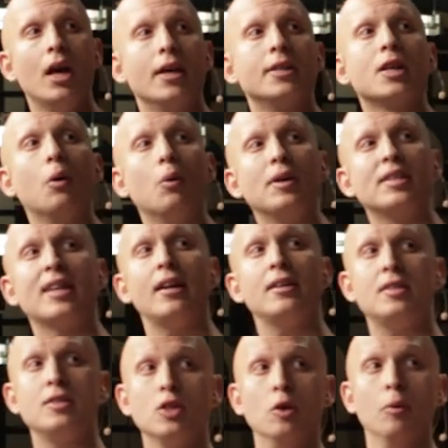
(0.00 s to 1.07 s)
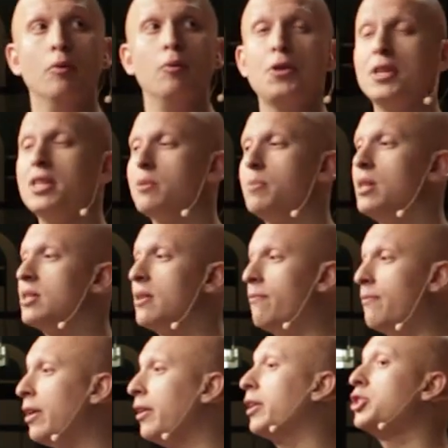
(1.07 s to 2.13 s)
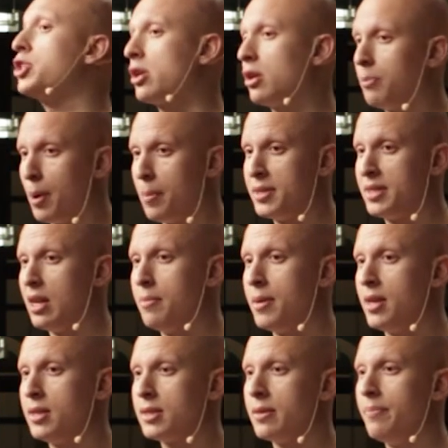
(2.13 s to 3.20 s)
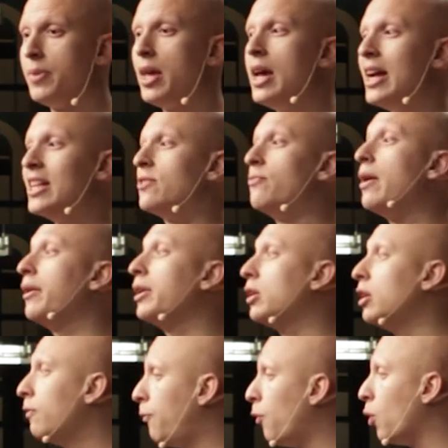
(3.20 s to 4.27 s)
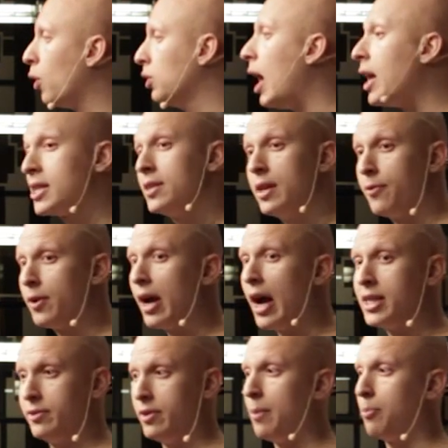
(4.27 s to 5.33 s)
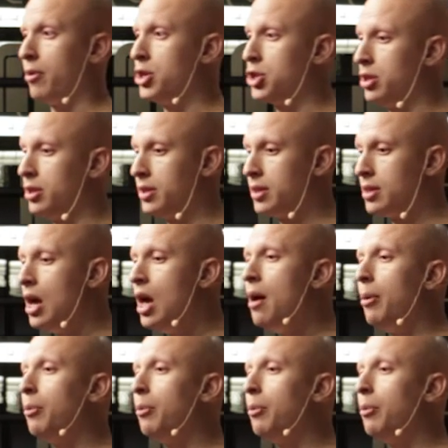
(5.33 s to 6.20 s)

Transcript: And so what we decided to do, RethinkDB is a very good general purpose database. It's very good for lots of different kinds of operations.